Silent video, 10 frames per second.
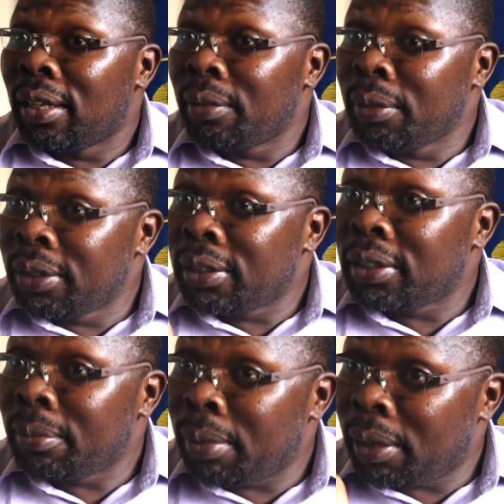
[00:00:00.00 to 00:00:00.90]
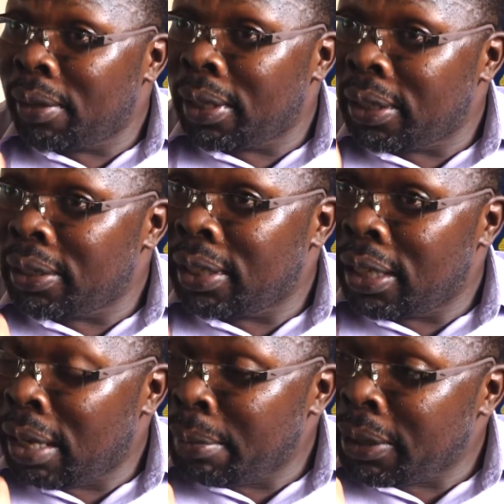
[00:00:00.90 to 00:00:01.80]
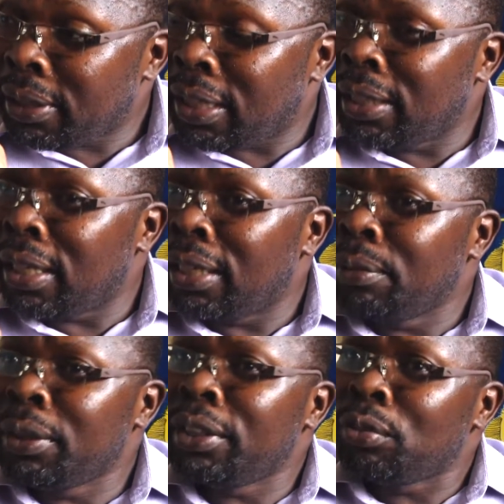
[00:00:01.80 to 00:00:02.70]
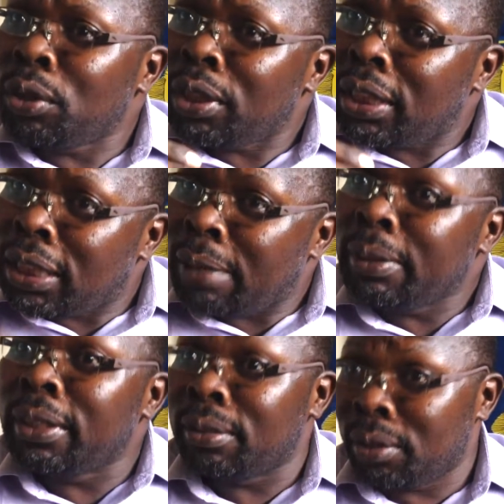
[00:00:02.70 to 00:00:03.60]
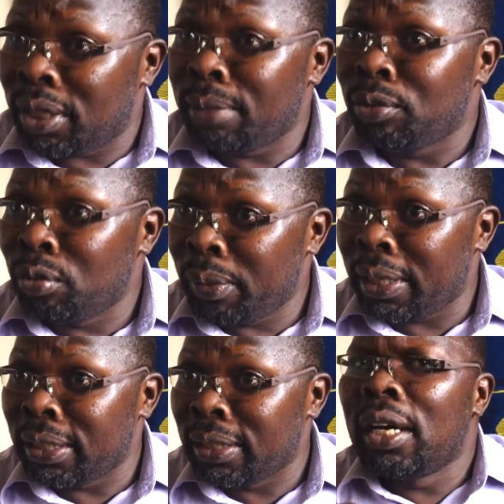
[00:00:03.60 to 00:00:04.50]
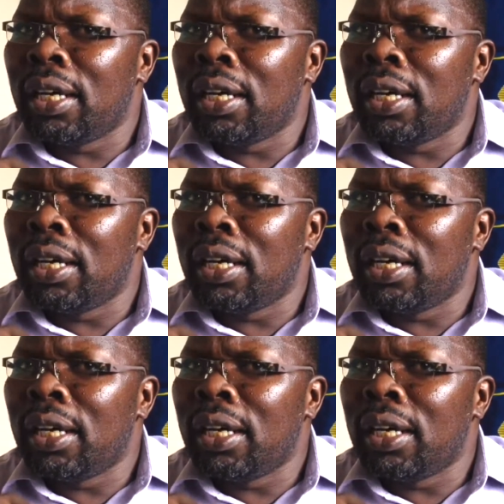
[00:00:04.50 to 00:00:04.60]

which is the power dynamics, and which is what determines what comes to pass.